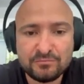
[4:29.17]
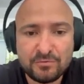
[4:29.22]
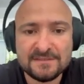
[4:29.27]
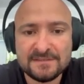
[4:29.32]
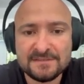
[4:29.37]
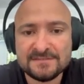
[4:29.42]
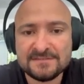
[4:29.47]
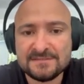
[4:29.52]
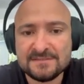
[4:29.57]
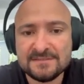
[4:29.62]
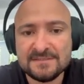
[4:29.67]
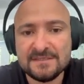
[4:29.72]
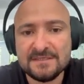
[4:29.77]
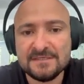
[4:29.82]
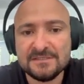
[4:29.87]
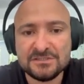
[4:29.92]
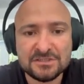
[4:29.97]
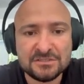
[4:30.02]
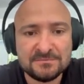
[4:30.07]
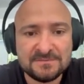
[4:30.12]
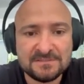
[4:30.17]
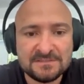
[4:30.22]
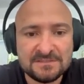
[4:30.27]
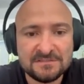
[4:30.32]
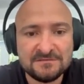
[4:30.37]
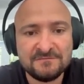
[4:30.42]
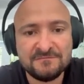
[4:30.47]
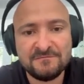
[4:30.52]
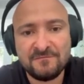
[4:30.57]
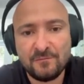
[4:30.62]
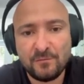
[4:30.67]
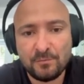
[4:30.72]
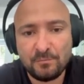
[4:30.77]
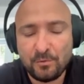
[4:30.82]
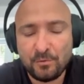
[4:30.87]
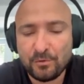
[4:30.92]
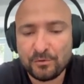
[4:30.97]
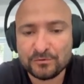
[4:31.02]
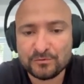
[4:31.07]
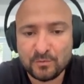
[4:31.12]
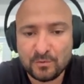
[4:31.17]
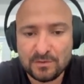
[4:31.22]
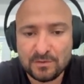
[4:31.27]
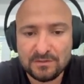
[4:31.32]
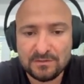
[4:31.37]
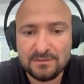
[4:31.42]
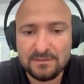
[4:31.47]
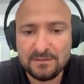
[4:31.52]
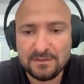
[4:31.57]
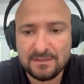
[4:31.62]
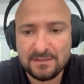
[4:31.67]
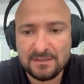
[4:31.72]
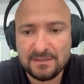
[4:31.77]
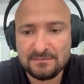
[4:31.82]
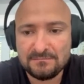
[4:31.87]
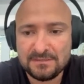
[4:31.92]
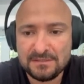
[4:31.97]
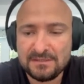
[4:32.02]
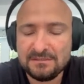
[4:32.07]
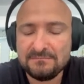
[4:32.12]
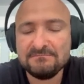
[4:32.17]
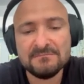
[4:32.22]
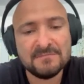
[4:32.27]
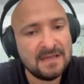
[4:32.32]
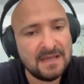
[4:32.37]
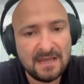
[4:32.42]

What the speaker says: is the GPT 4.1 mini.